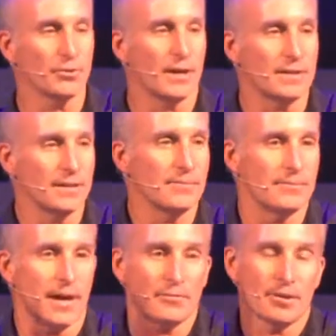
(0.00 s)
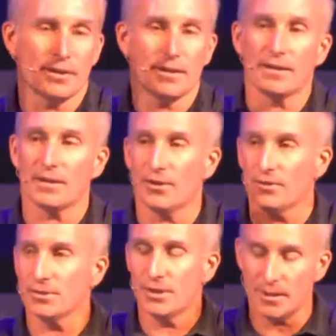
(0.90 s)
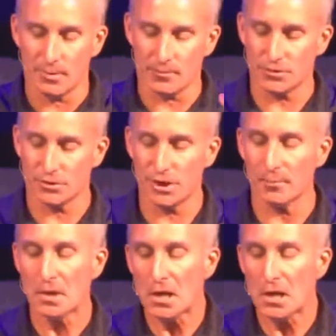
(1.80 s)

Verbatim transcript: I did after I got out of college and had my first job.